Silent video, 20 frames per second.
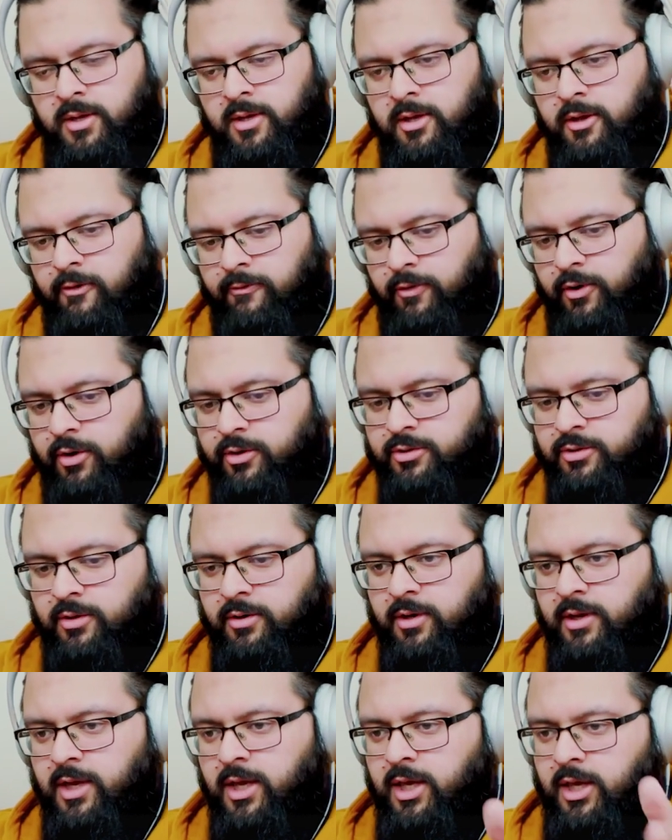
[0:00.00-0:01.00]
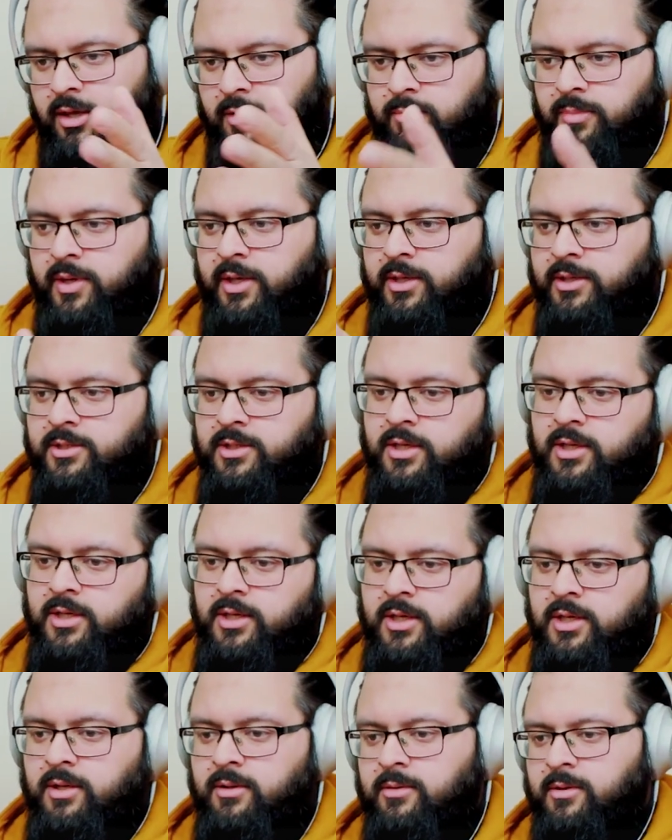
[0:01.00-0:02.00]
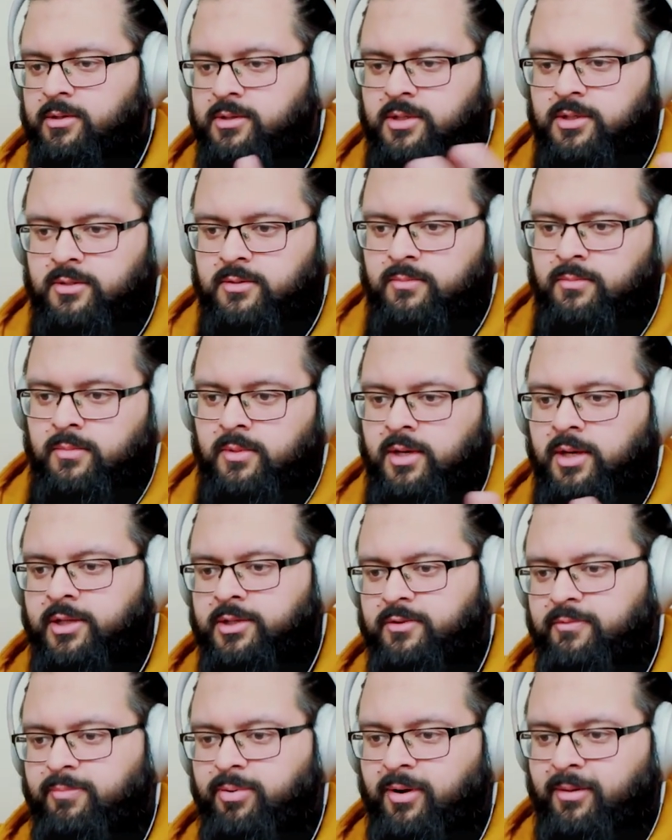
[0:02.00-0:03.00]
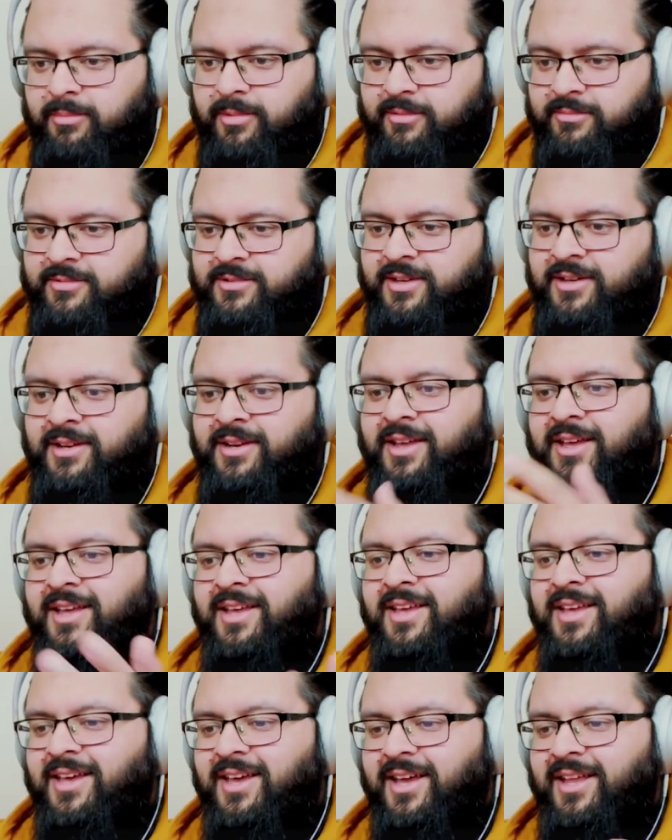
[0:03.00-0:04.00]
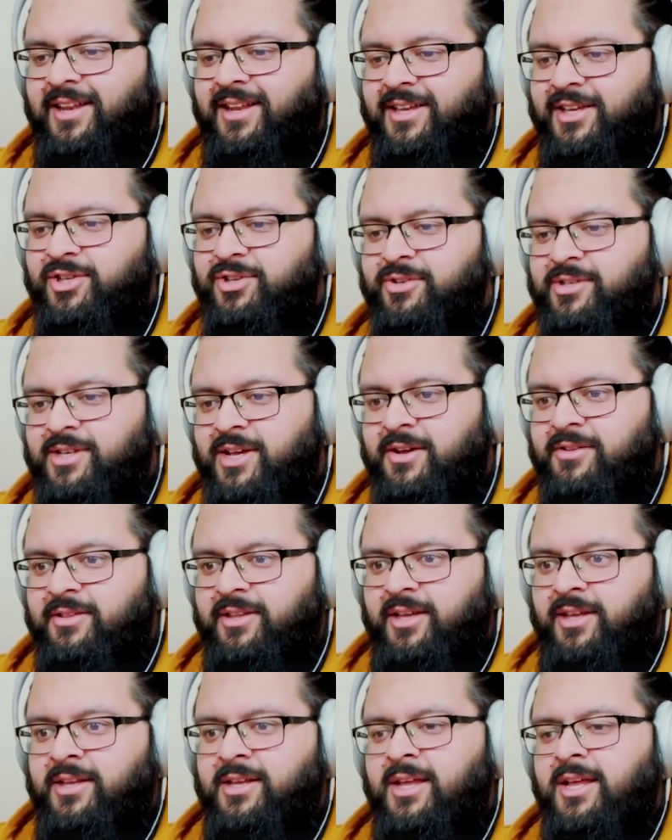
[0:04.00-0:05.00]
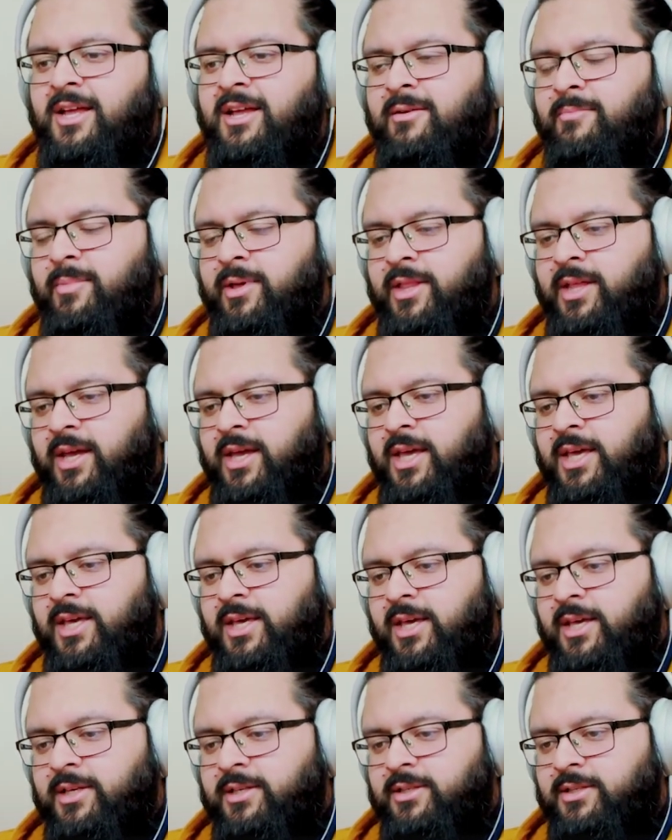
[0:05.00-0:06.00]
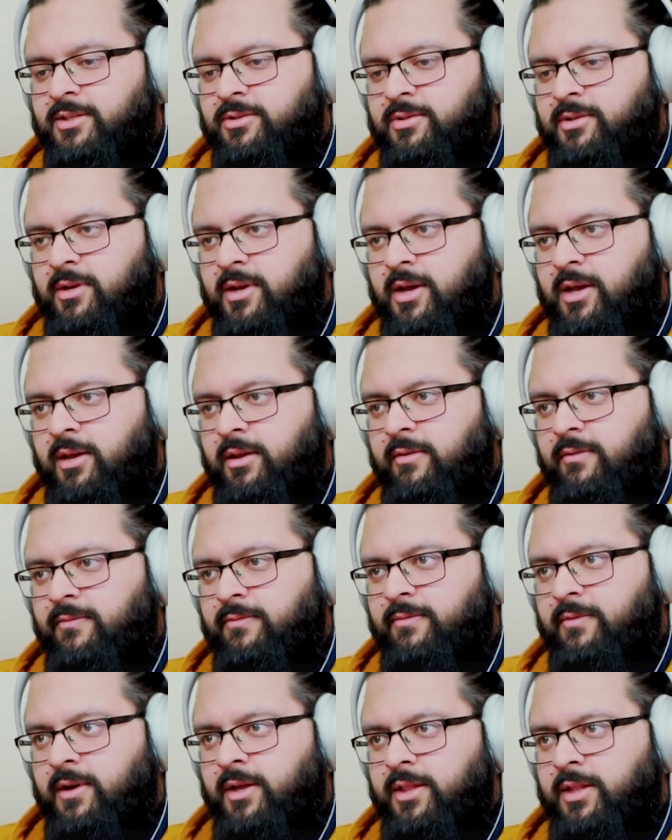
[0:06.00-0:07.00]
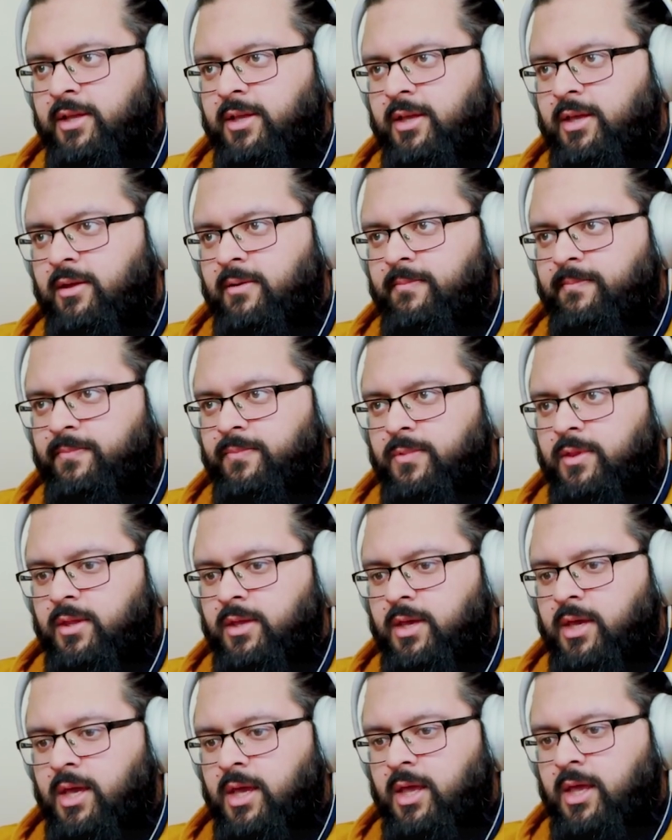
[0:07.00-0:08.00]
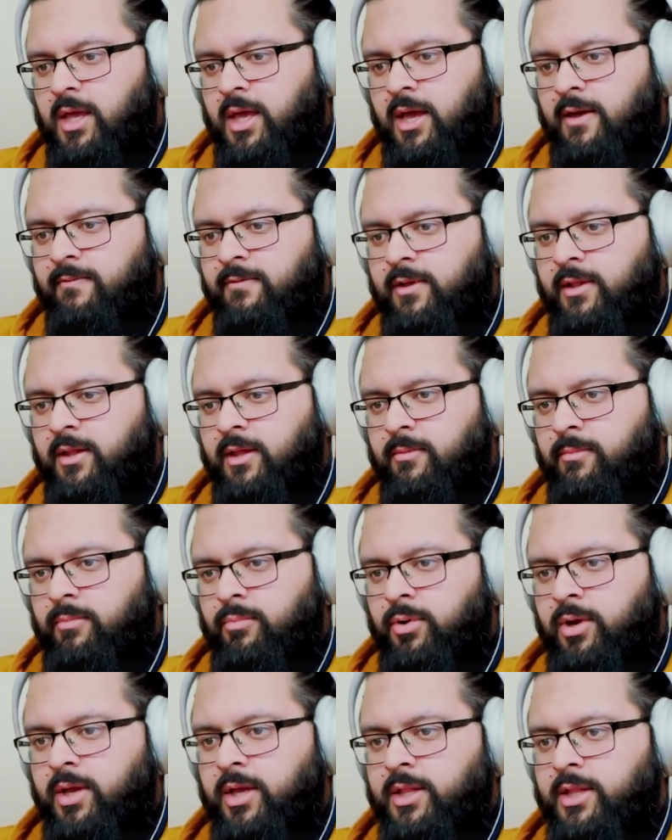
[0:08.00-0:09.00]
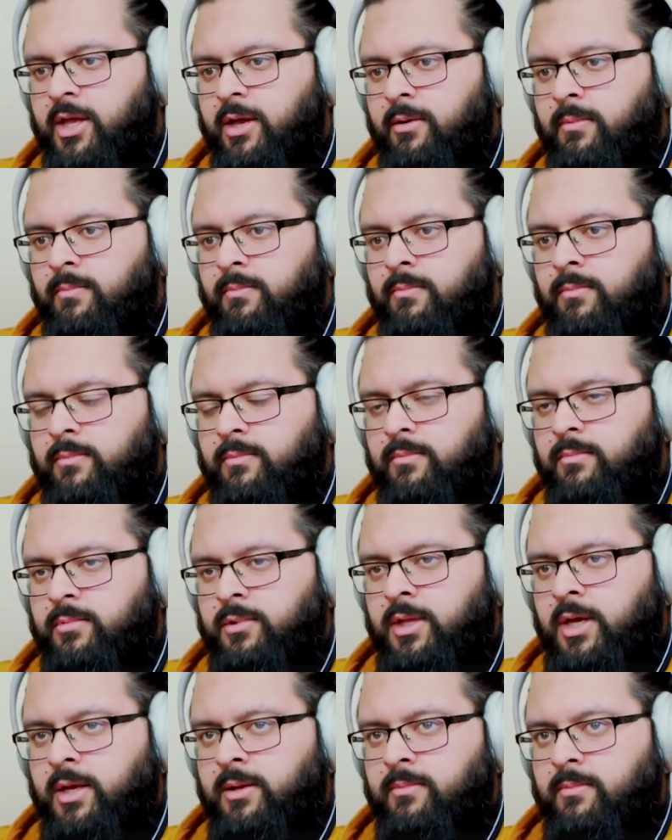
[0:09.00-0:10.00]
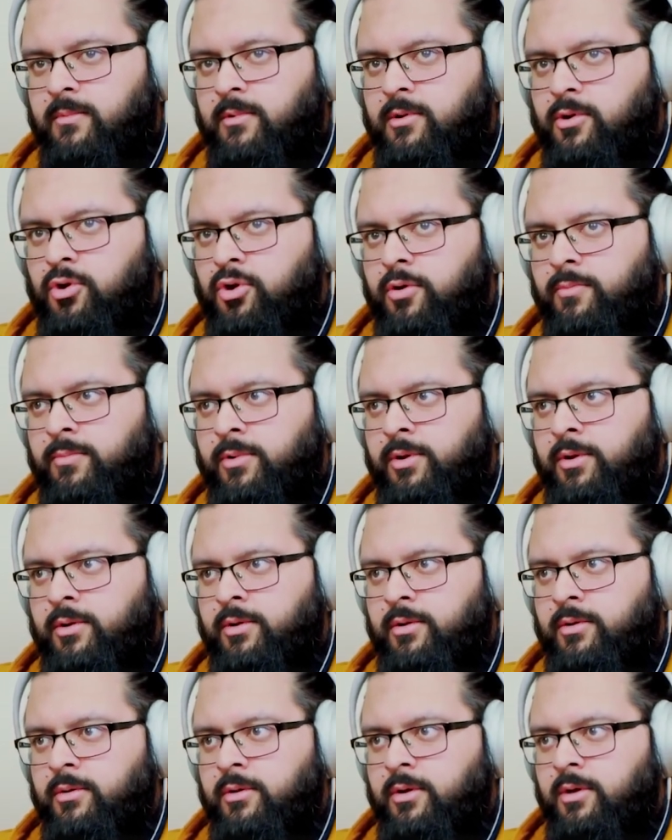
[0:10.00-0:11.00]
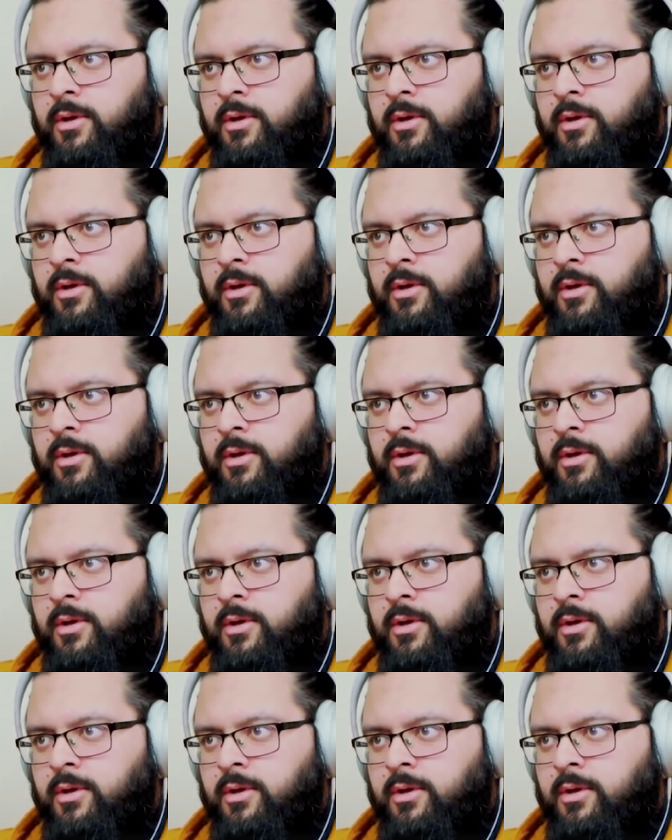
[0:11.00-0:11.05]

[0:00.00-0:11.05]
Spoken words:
focus on A, B, C, D, because there's millions of problems and issues out there. But the key is kind of, I think, bringing that common